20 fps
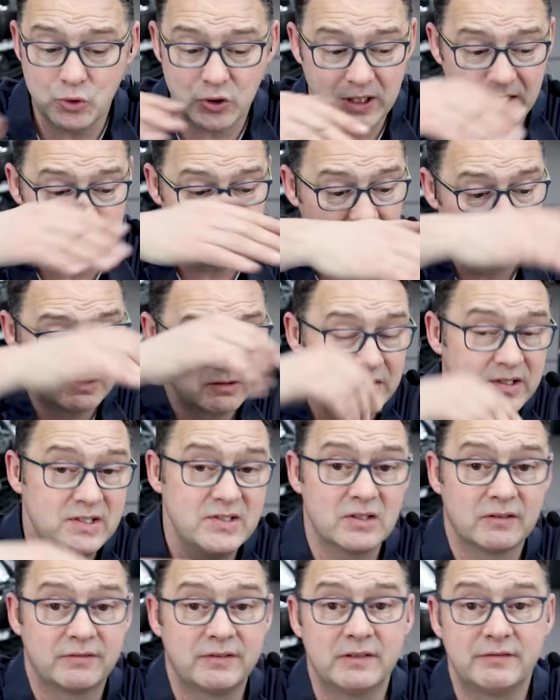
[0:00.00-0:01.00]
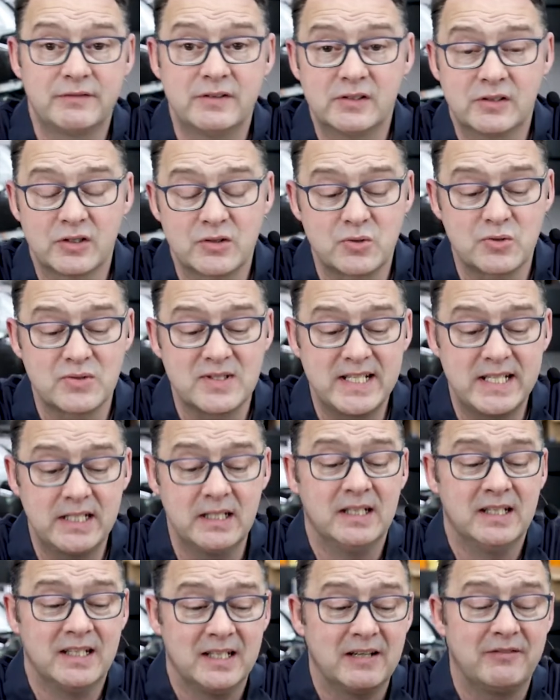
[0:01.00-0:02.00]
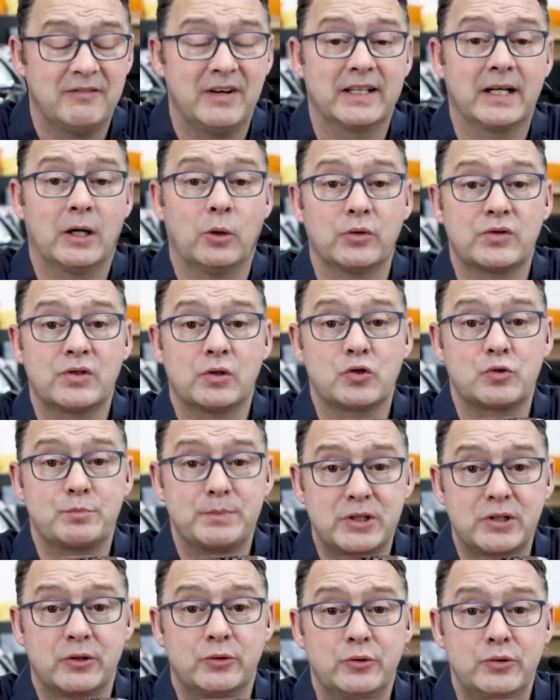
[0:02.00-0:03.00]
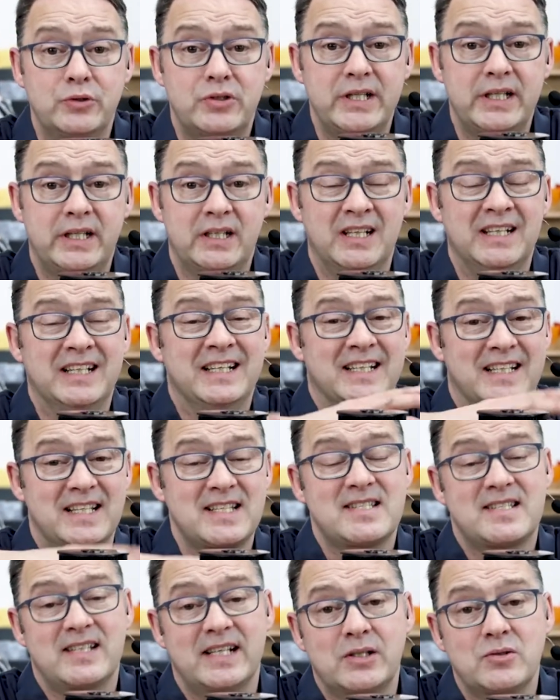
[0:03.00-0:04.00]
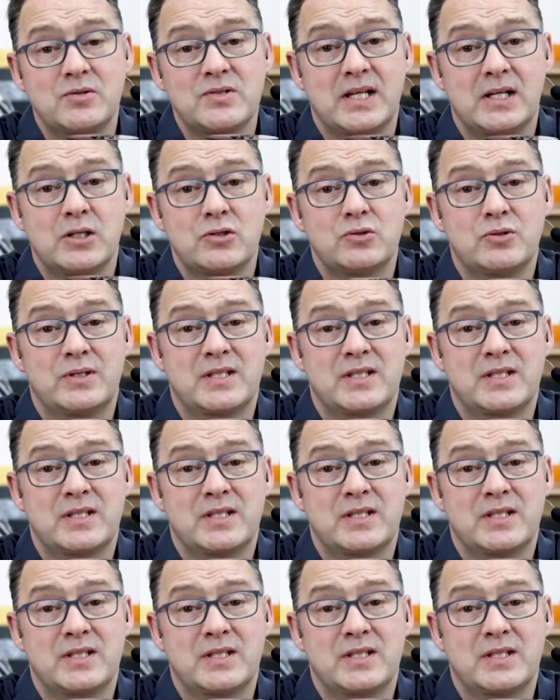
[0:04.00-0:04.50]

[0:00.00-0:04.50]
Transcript: can see from the condition of these 4 filters, they were in dire need of